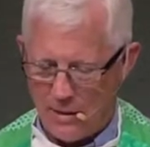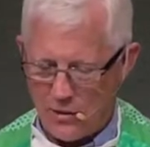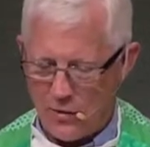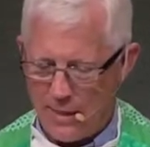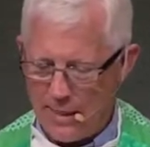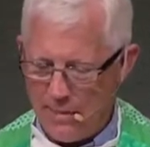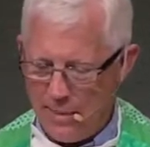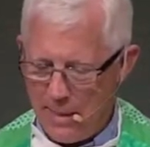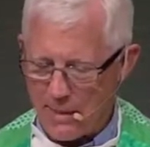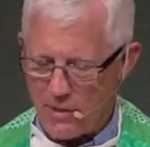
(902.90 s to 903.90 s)
so that he
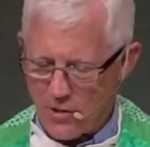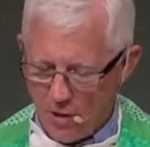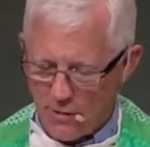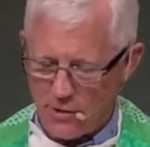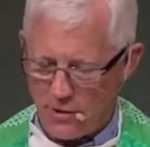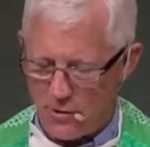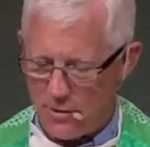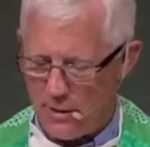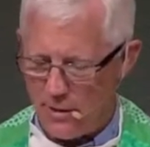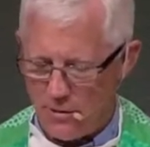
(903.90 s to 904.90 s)
may exalt you
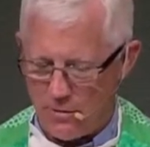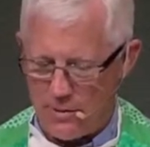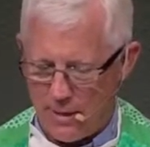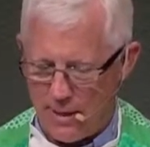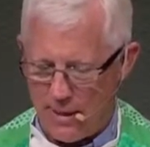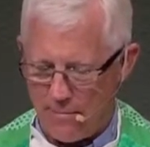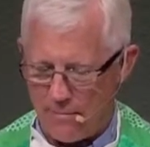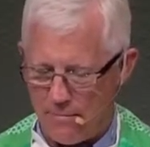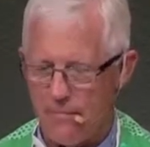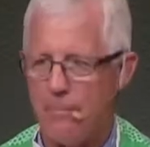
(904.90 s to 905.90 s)
in due time.
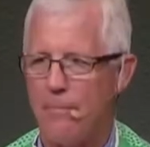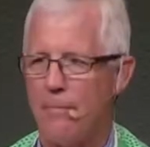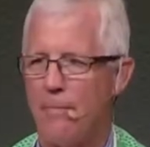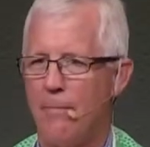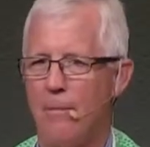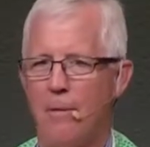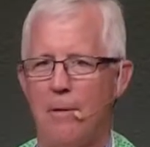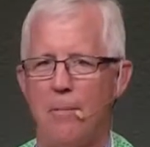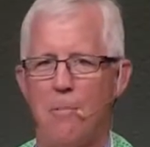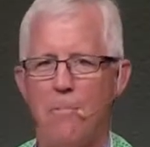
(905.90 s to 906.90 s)

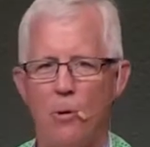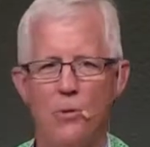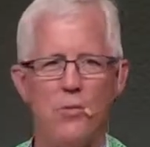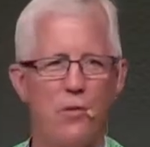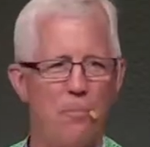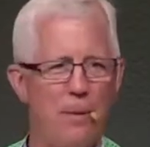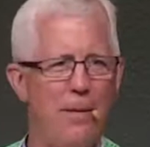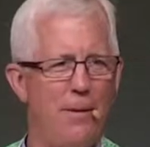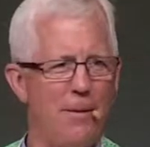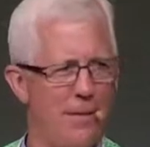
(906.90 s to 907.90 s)
Boastful
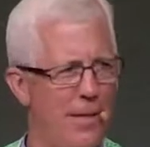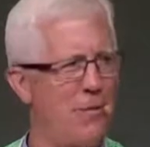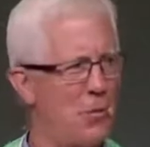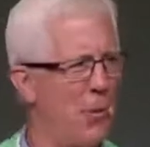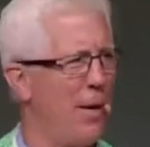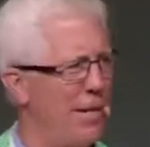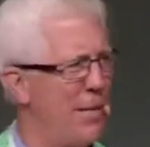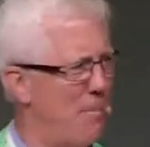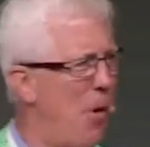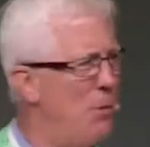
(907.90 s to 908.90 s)
Peter. He was the one who liked
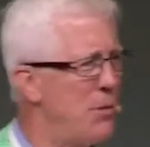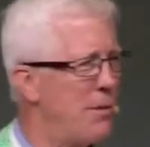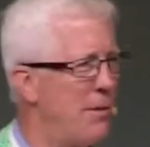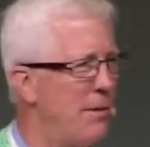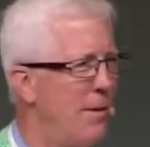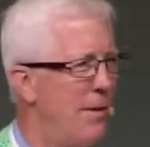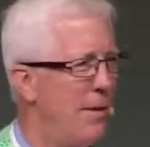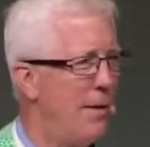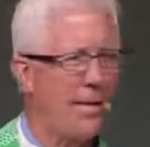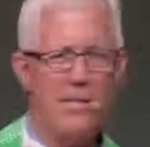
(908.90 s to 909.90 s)
to boast,
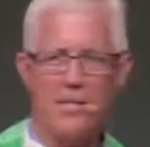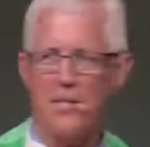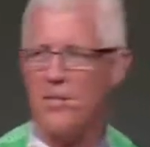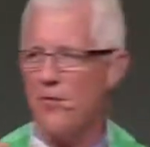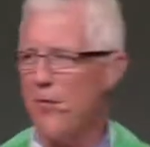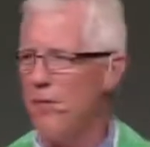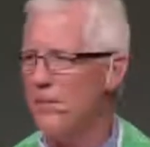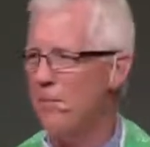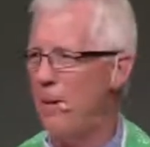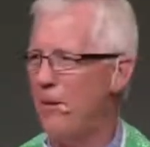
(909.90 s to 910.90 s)
liked to stick his foot in
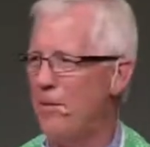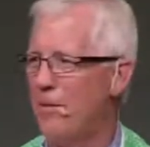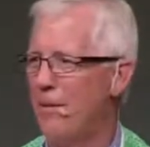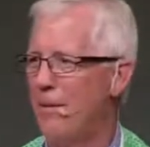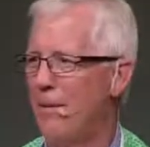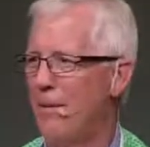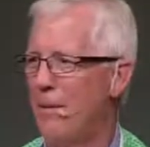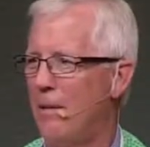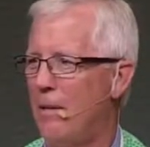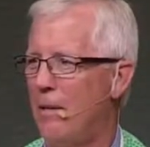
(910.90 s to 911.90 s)
his mouth.
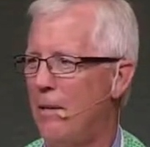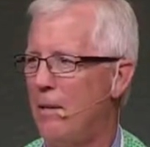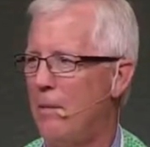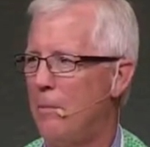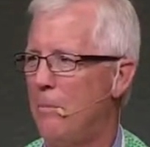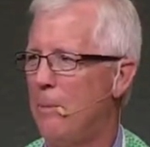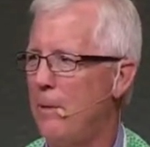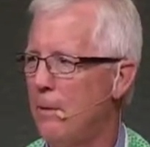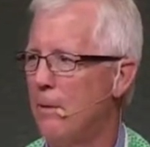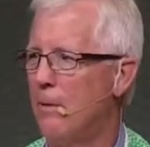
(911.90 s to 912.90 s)
But
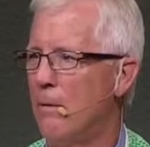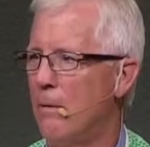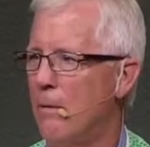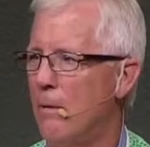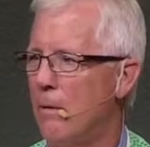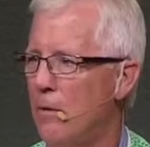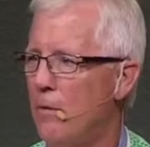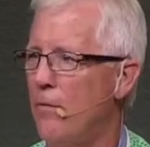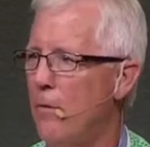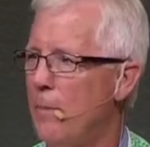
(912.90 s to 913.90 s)
Peter
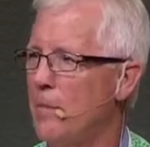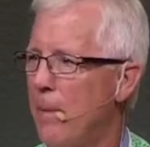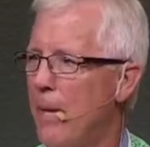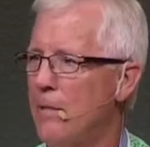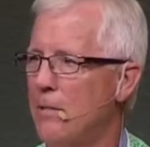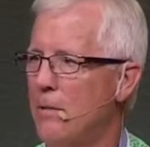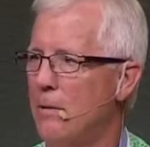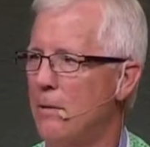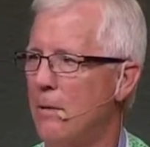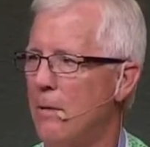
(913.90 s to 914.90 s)
learned from his master
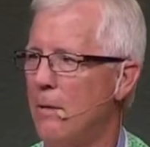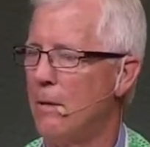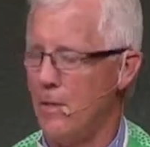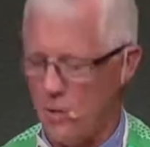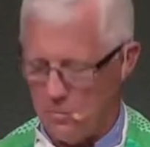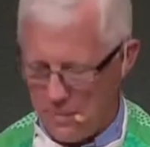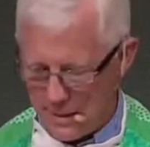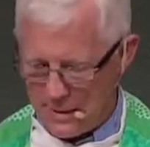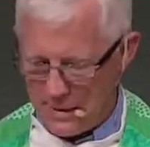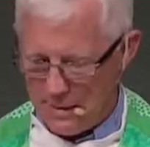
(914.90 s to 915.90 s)

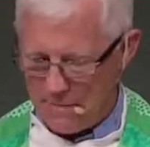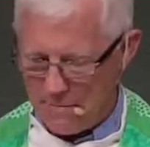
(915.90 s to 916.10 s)
humility.